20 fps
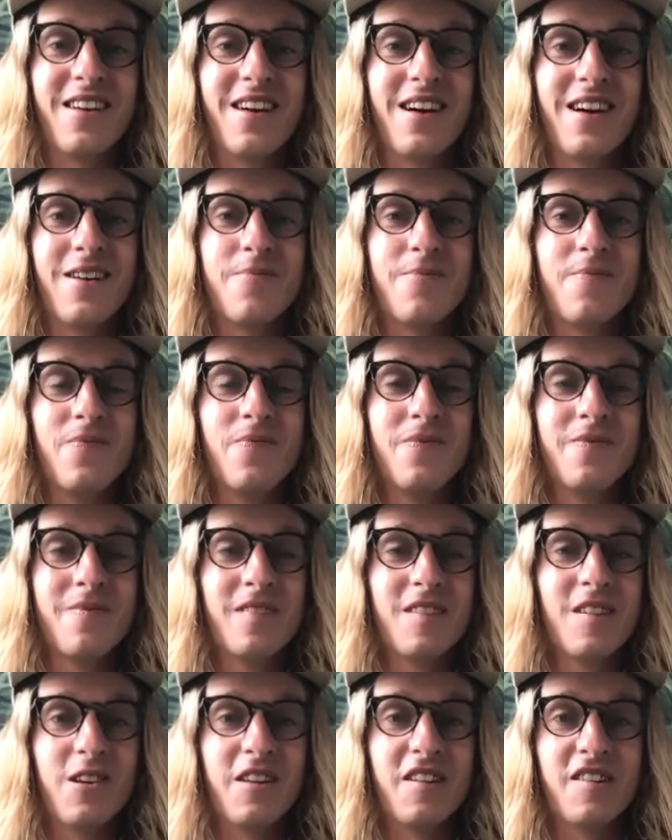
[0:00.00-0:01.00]
Um,
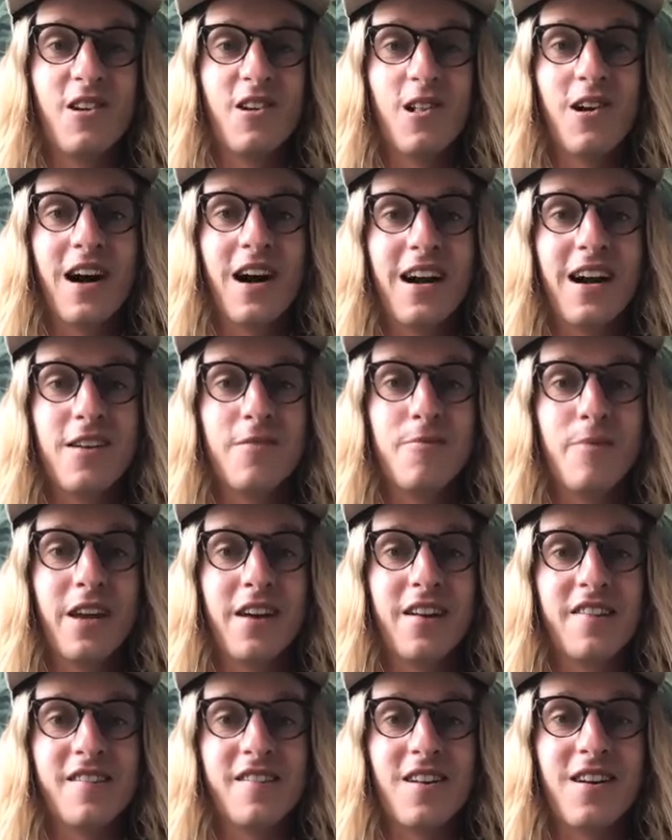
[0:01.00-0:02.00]
so Nisolo hired me.
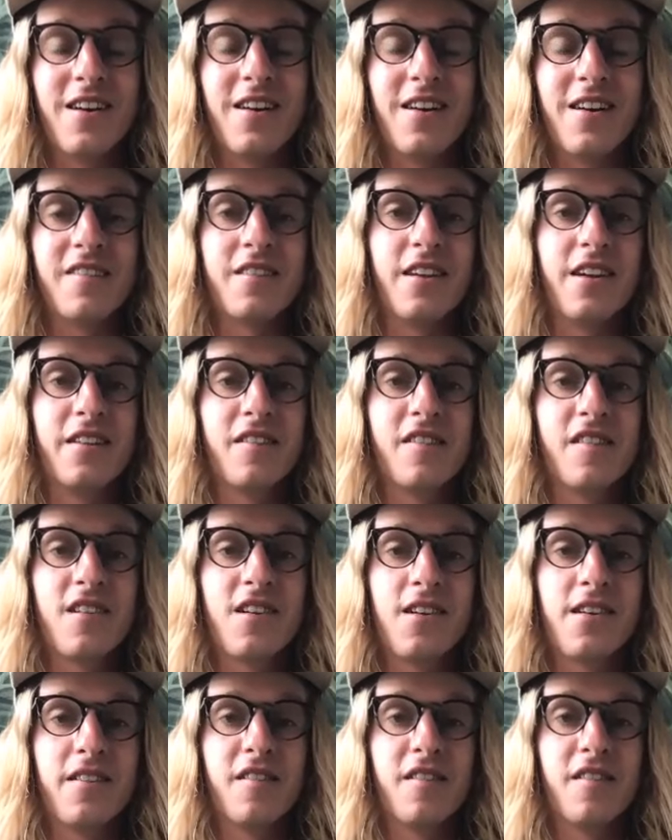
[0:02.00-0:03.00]
I started as an
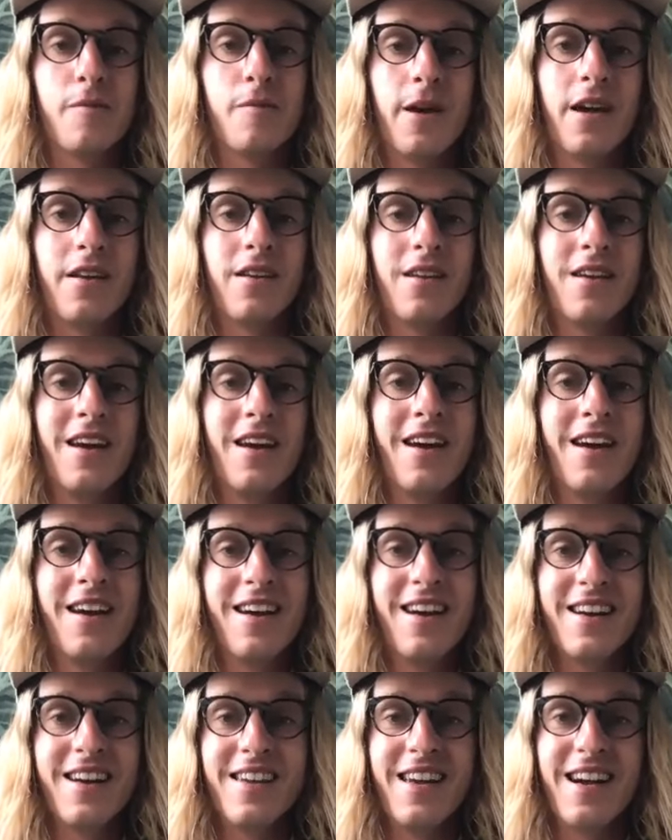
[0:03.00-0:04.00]
intern and spent
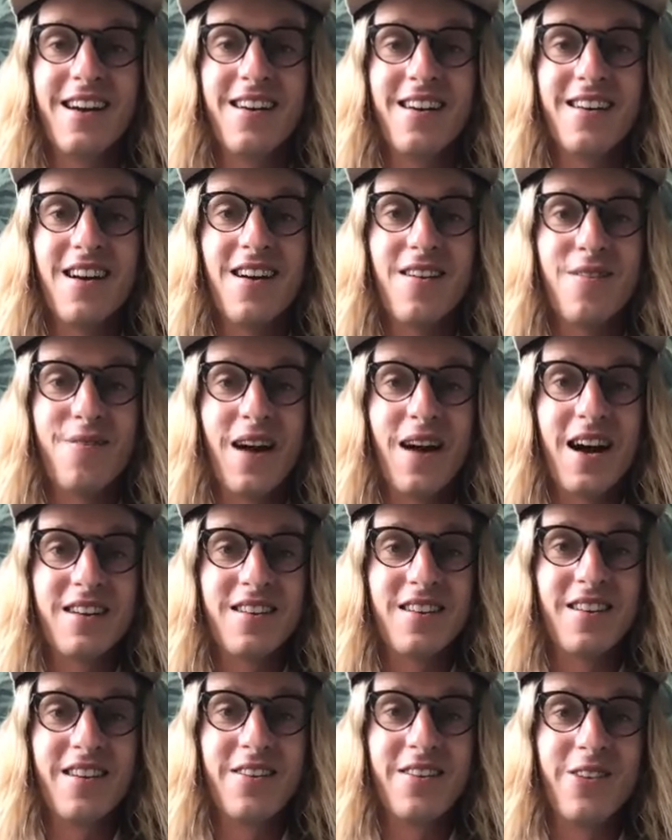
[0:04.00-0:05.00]
a year in our factory.